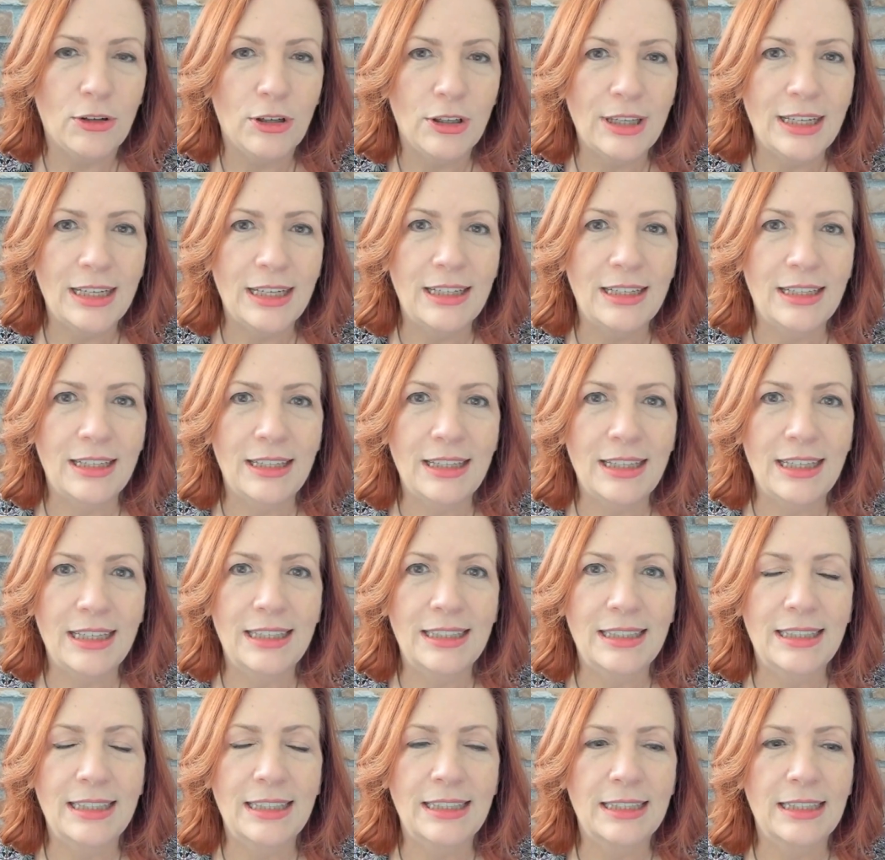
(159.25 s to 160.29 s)
or the
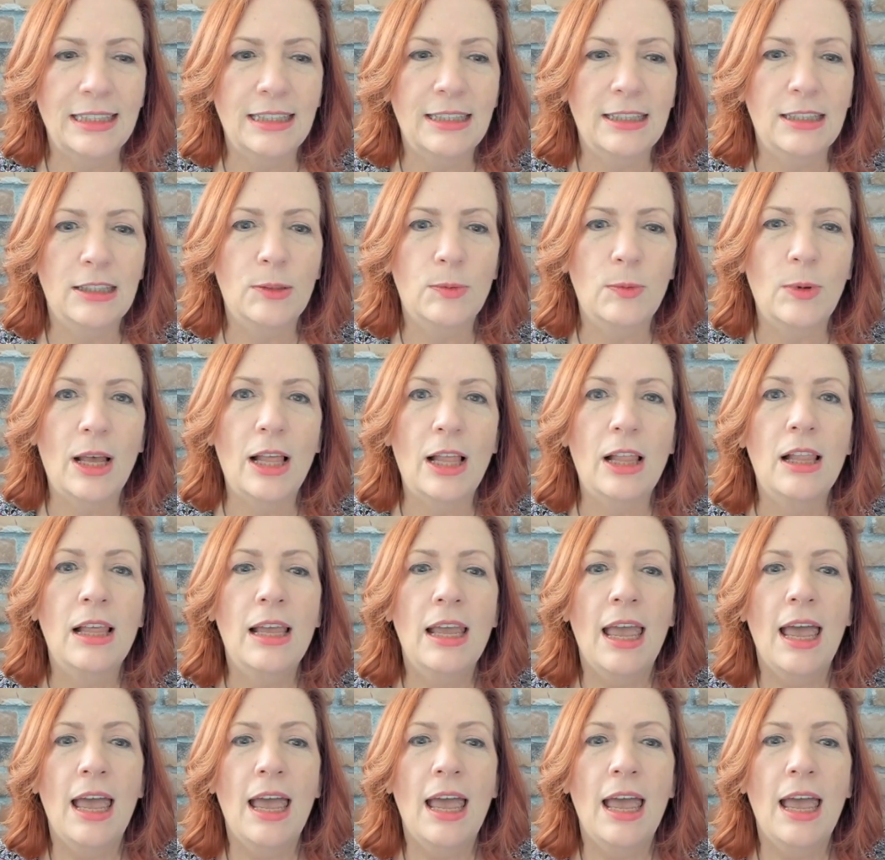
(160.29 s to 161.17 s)
assistant as well.